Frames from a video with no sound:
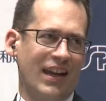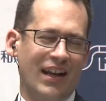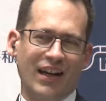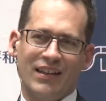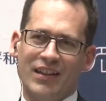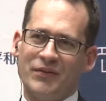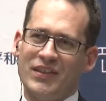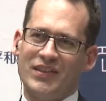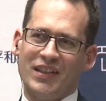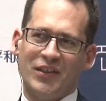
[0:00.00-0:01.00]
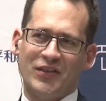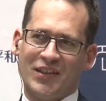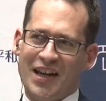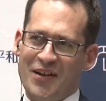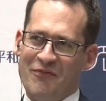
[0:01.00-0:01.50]
And I'd love to see
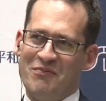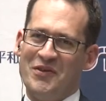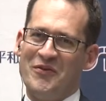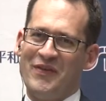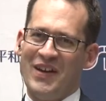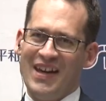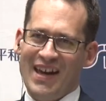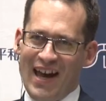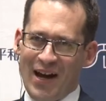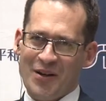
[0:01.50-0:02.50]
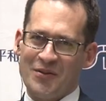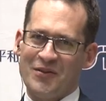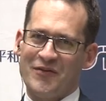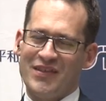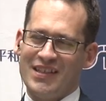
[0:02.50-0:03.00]
us kind of move
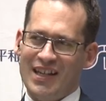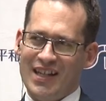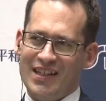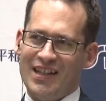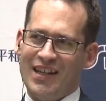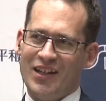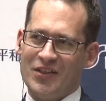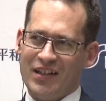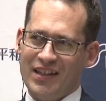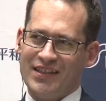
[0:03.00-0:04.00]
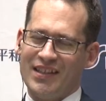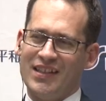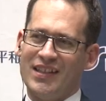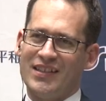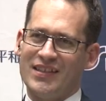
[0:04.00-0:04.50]
out of the day-to-day
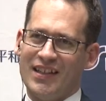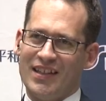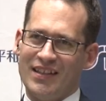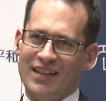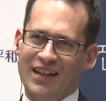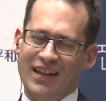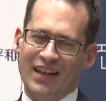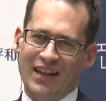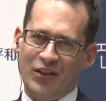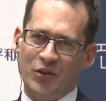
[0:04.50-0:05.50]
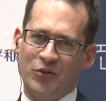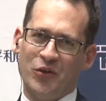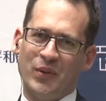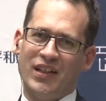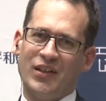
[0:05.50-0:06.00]
craziness and and who
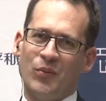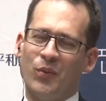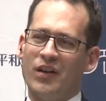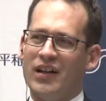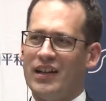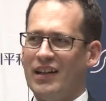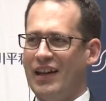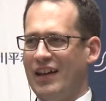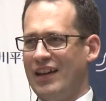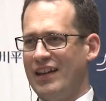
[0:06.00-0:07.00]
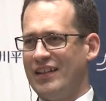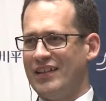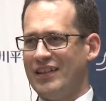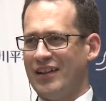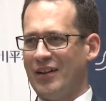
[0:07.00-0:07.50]
tweeted what,
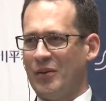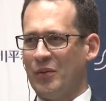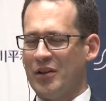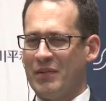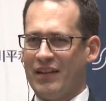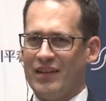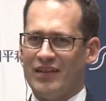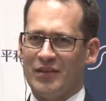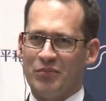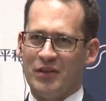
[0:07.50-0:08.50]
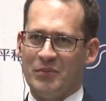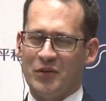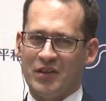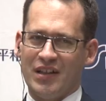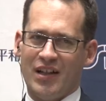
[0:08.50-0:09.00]
and you know, what about this Supreme
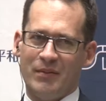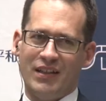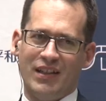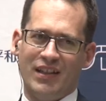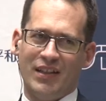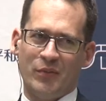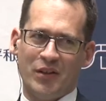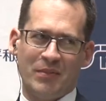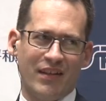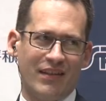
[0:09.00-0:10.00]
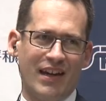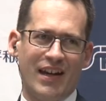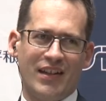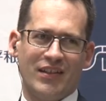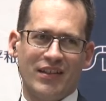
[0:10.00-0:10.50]
Court nominee, and what about
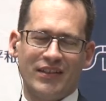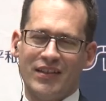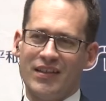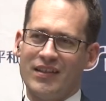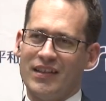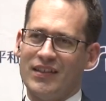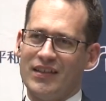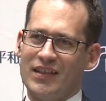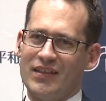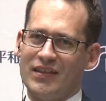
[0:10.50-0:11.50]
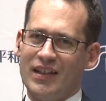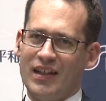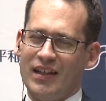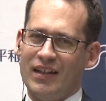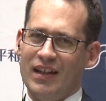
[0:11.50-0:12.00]
that, and all these other things, and
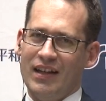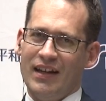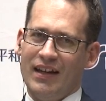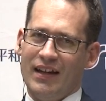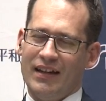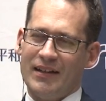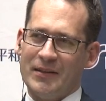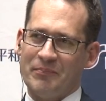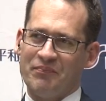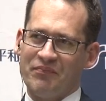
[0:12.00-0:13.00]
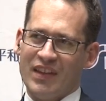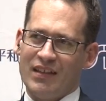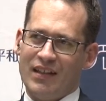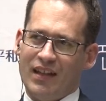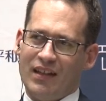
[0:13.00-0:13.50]
instead um,
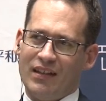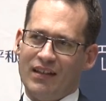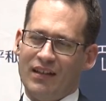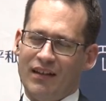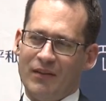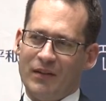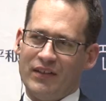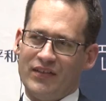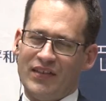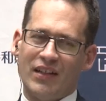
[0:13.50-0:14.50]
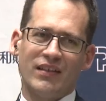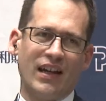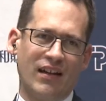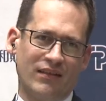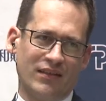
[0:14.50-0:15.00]
take, you know, settle
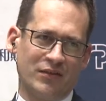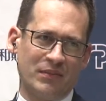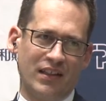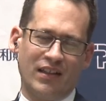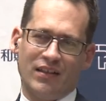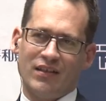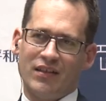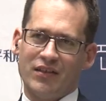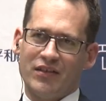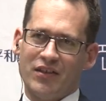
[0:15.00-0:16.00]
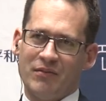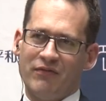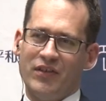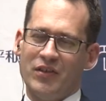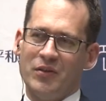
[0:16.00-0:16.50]
down a little bit in a longer
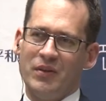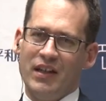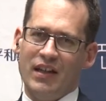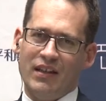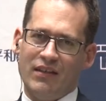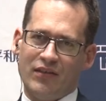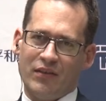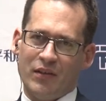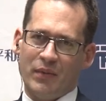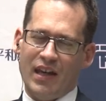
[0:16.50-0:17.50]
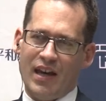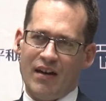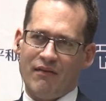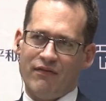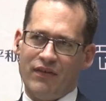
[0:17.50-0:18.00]
term view, so that we
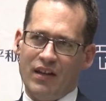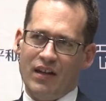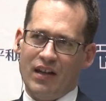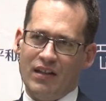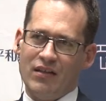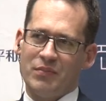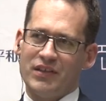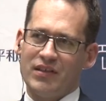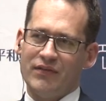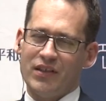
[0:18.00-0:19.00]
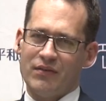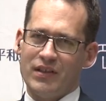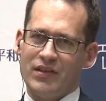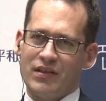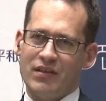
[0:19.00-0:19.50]
have an Indo-Pacific
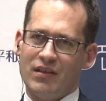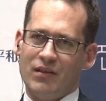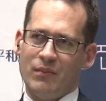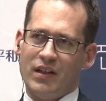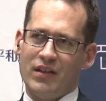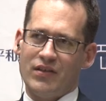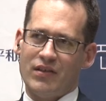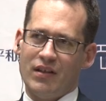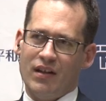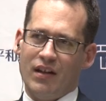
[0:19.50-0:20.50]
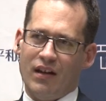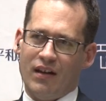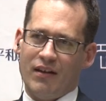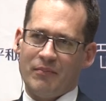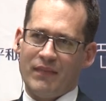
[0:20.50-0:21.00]
region in which,
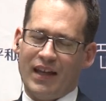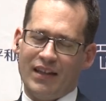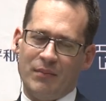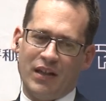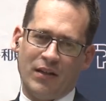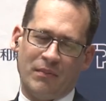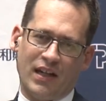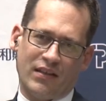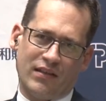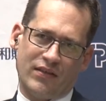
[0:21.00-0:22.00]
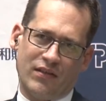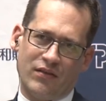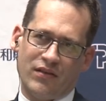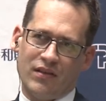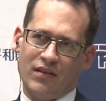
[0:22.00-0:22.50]
um, I keep getting back to this
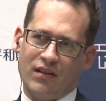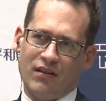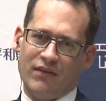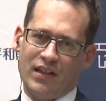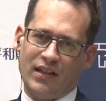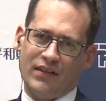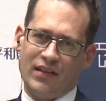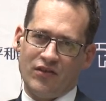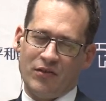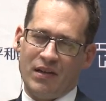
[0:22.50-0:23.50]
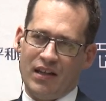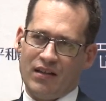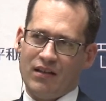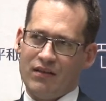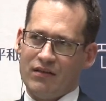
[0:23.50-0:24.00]
notion of the United States and
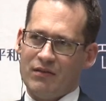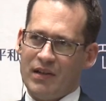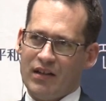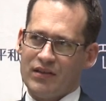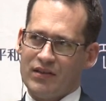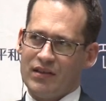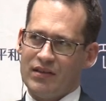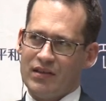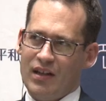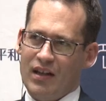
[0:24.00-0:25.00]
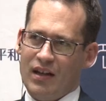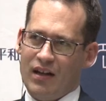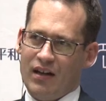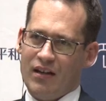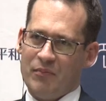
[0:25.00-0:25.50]
Japan and other democracies
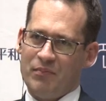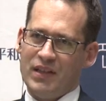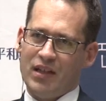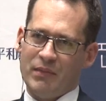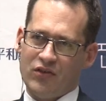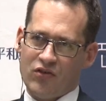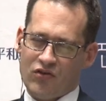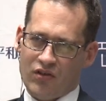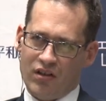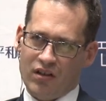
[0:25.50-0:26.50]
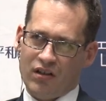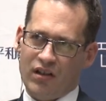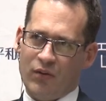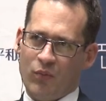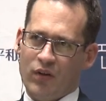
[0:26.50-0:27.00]
um, becoming
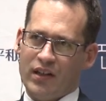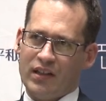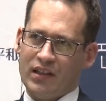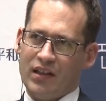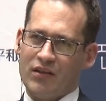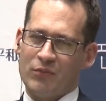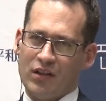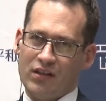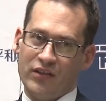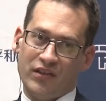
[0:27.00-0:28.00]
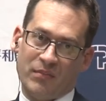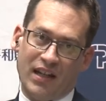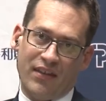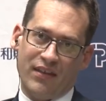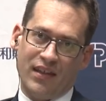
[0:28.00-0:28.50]
stronger and working together more closely.
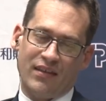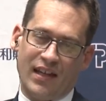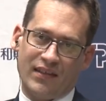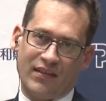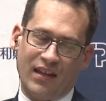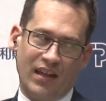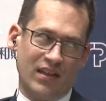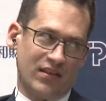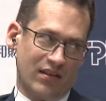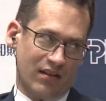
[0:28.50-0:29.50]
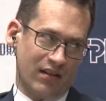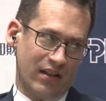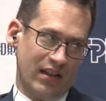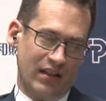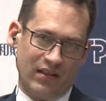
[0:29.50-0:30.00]
But I think that's the answer
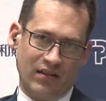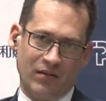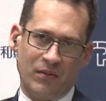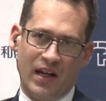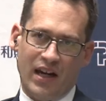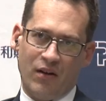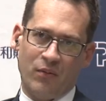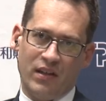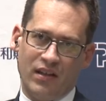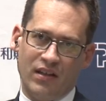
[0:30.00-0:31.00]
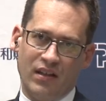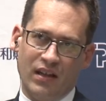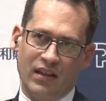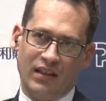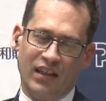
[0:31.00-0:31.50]
to how we
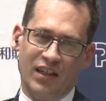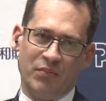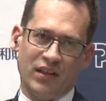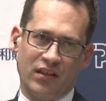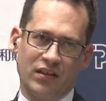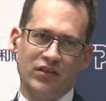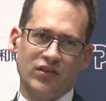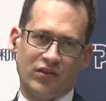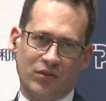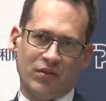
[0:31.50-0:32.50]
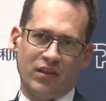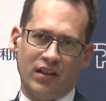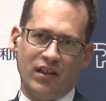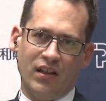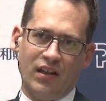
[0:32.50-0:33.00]
keep the good
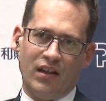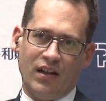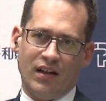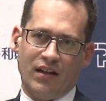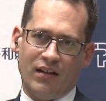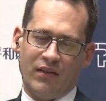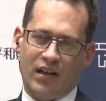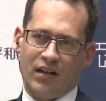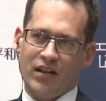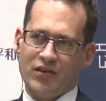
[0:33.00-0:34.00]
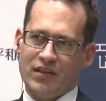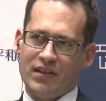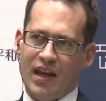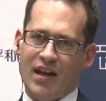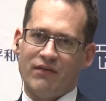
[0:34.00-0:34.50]
story Uh, that our
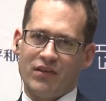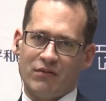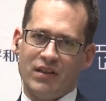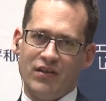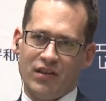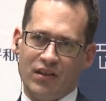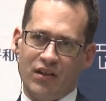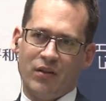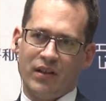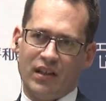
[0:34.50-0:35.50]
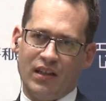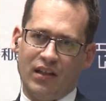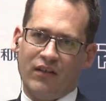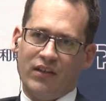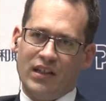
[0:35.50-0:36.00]
countries have in the region going
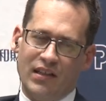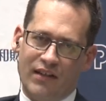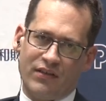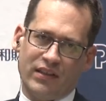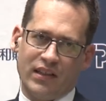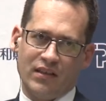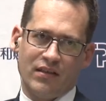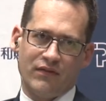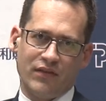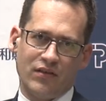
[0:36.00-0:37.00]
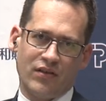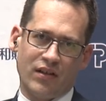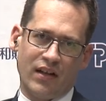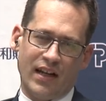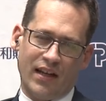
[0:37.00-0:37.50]
indefinitely into the future.